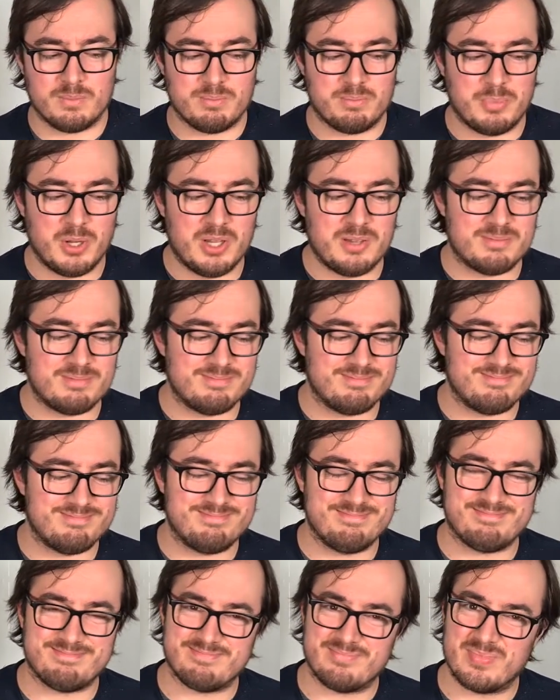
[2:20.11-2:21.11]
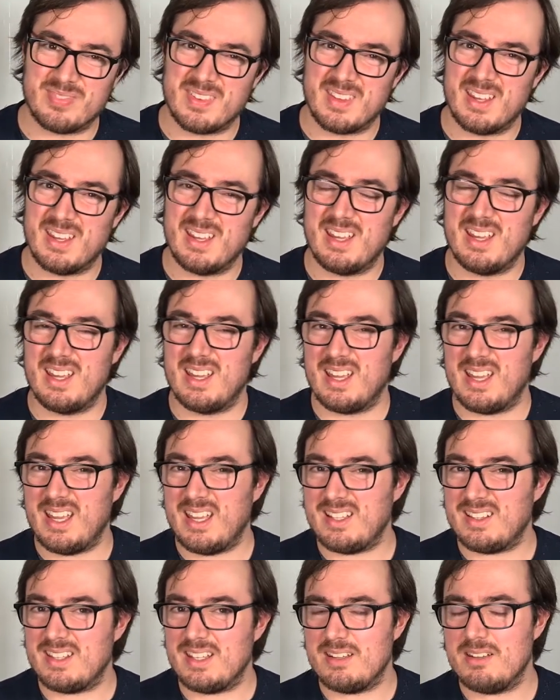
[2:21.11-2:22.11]
But
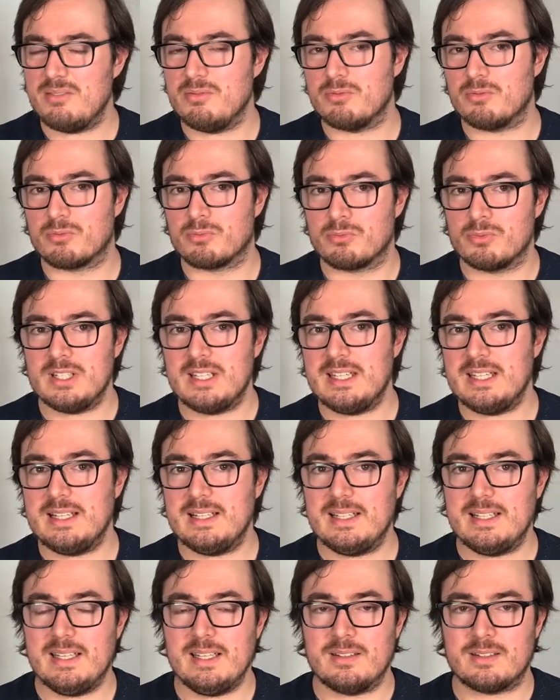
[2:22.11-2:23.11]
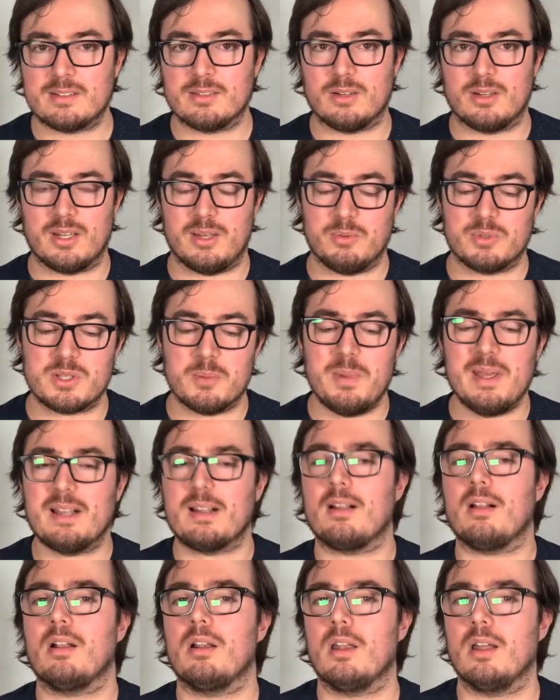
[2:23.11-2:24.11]
it didn't really, it was a bit
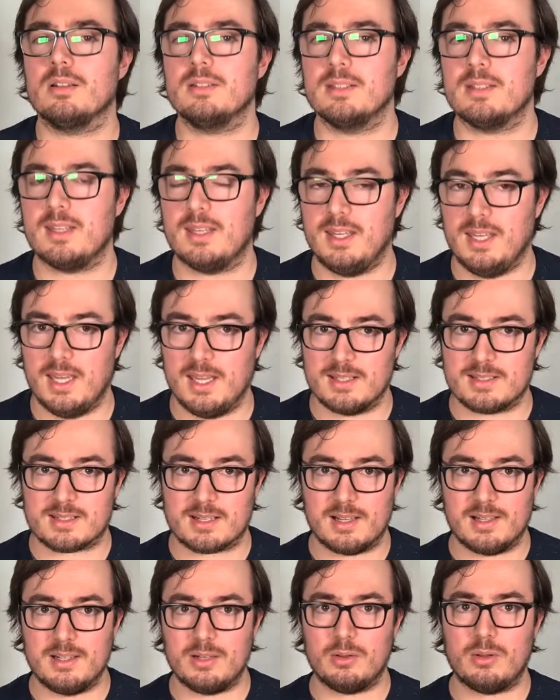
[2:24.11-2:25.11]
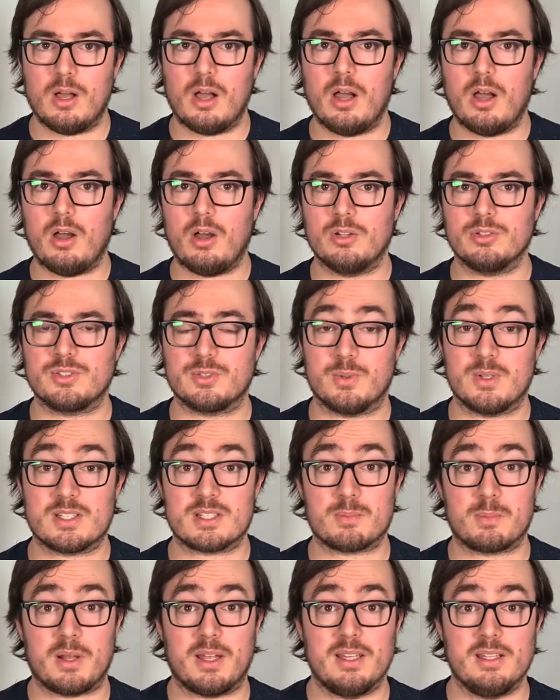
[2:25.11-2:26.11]
clunky. It's a little hard to
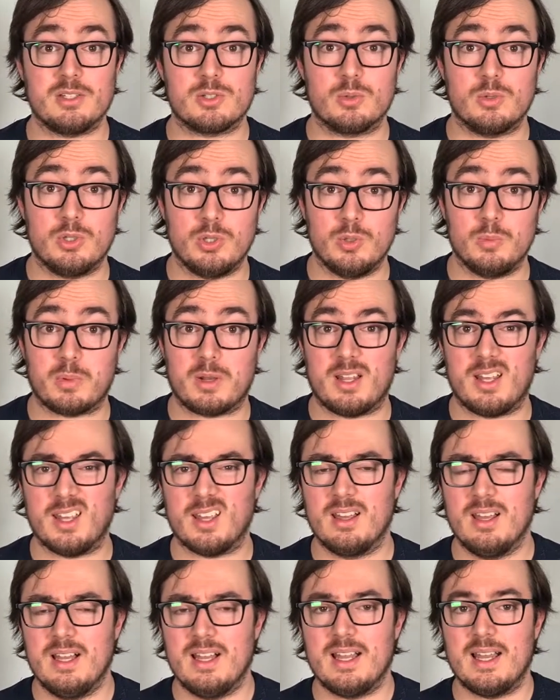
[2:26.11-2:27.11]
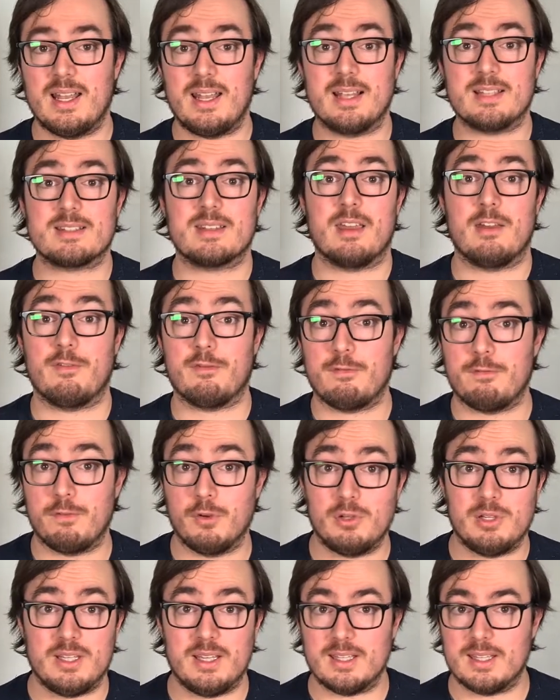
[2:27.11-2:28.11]
explain to a new player unless they're
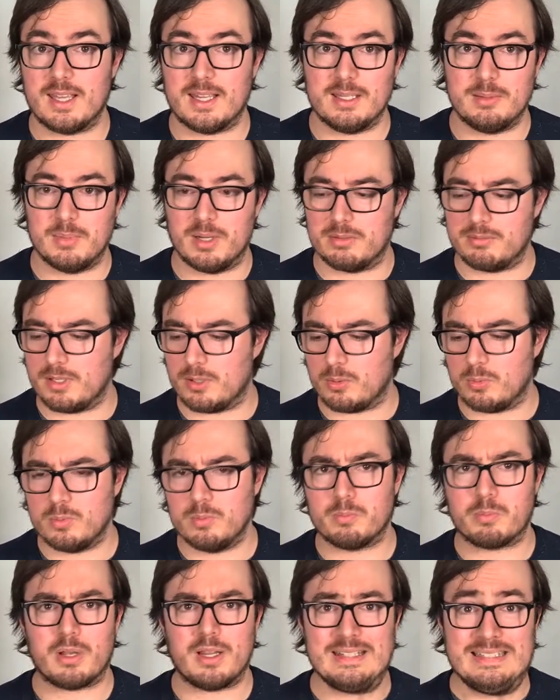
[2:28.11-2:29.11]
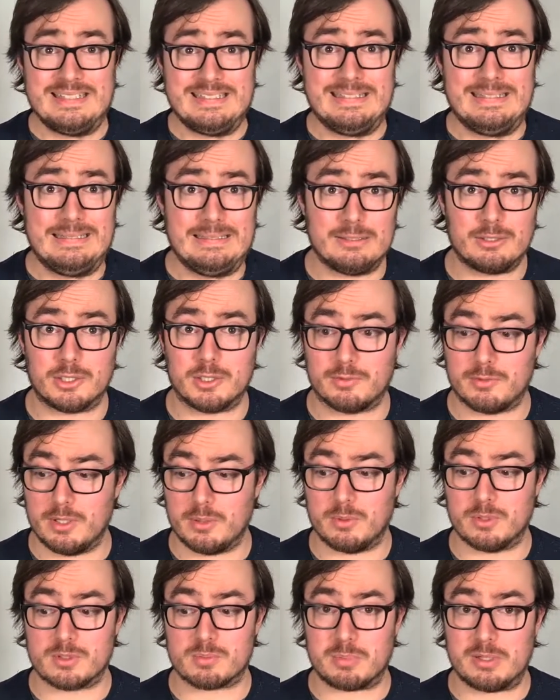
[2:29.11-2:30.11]
fully a gamer. Now, I wouldn't play either if no
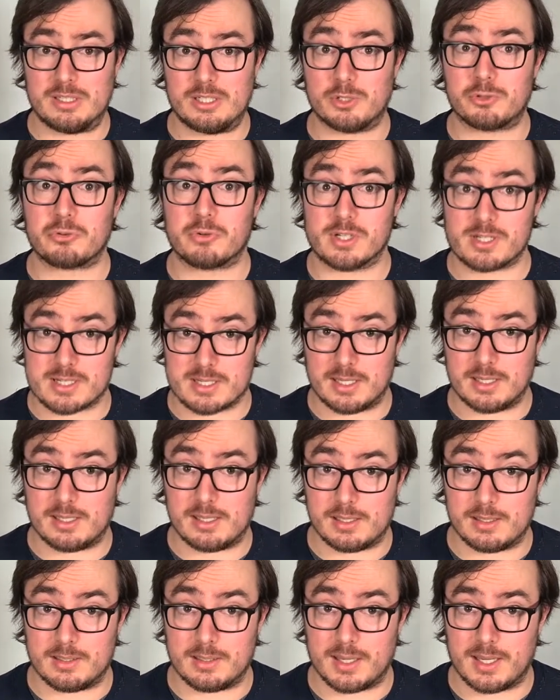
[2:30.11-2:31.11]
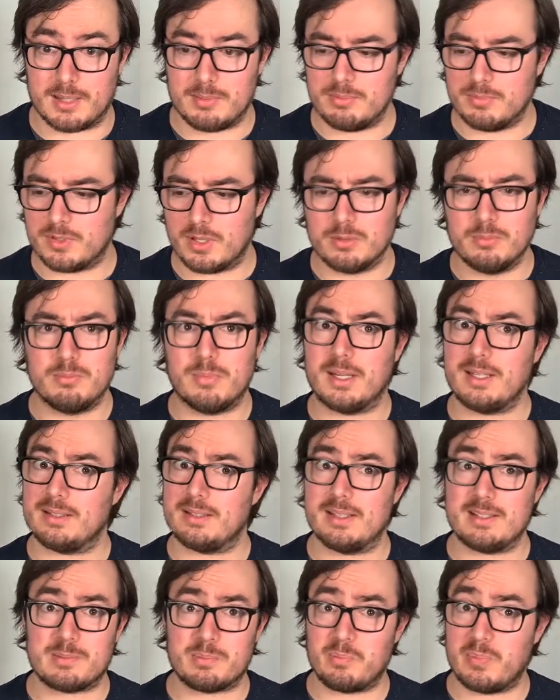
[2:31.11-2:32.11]
one's played a trick-taking game. Don't make
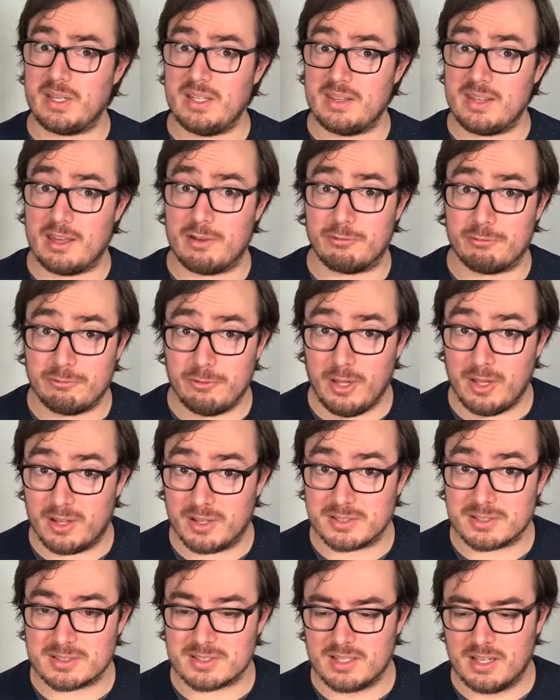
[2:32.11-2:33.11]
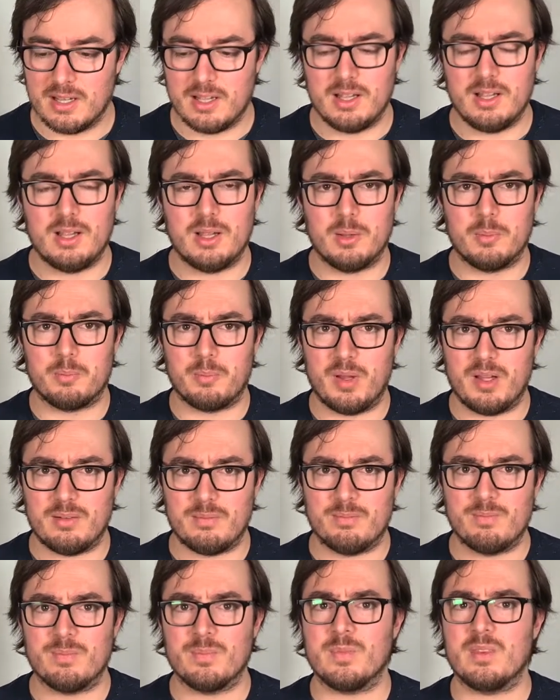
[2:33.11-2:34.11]
this be their first. But
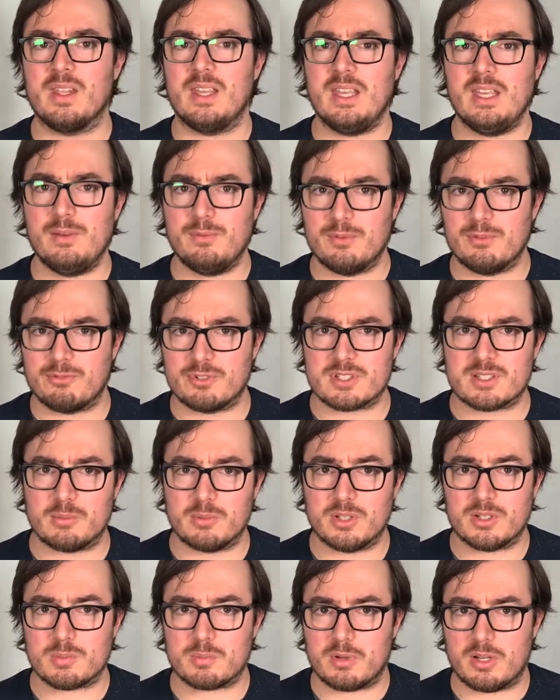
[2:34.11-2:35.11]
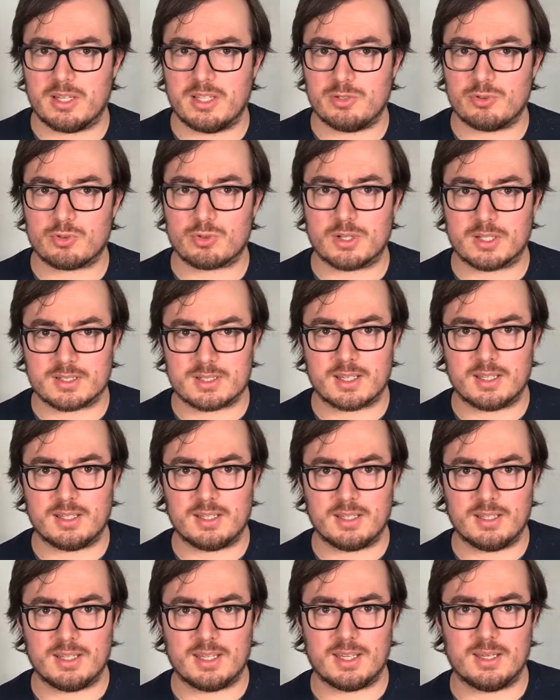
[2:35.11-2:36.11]
even for someone that's played
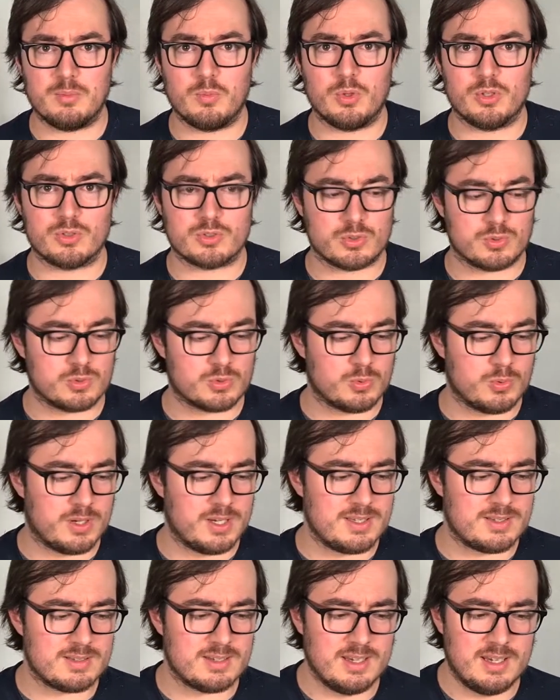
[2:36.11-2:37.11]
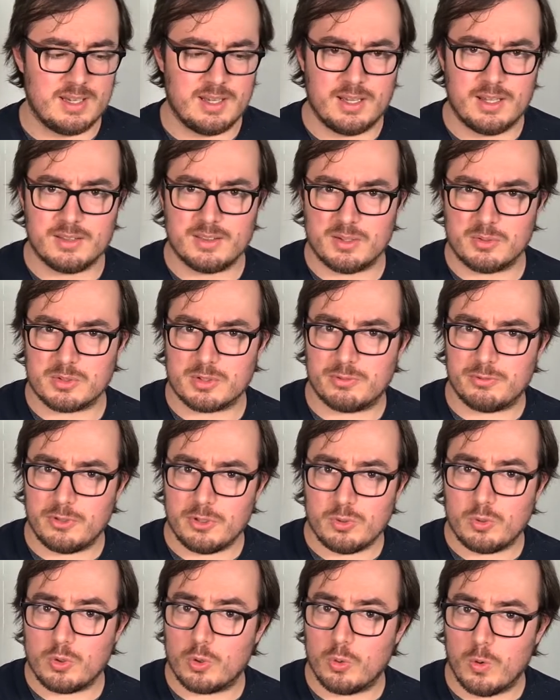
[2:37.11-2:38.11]
trick-taking game once or twice, there was a few
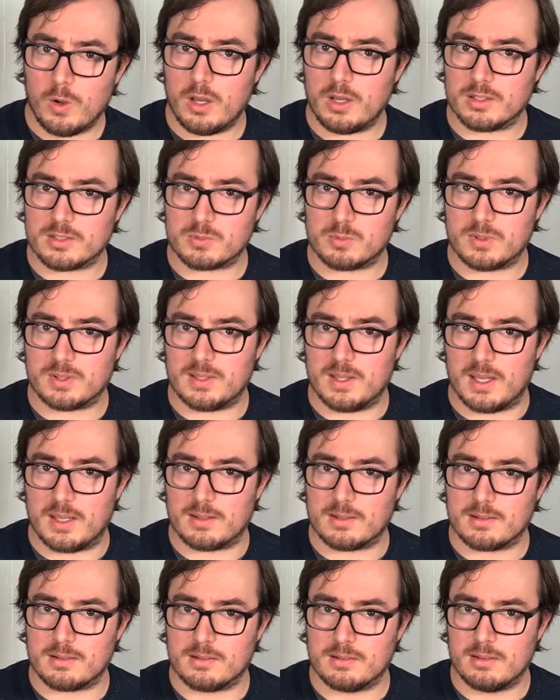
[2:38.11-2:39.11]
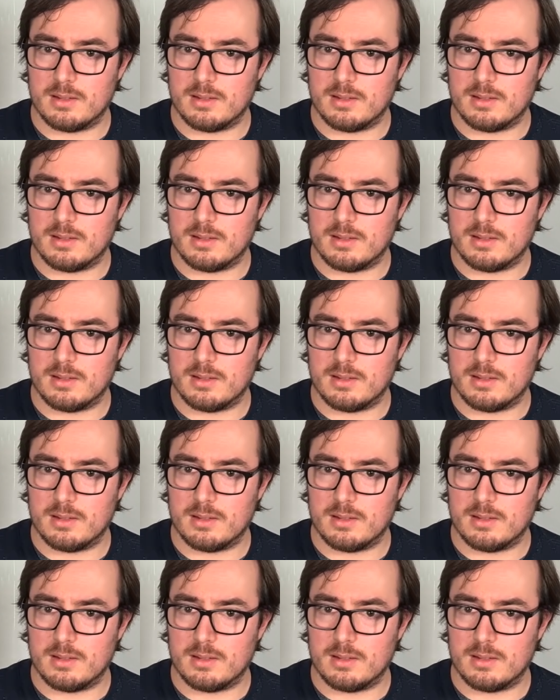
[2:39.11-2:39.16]
quirks with this.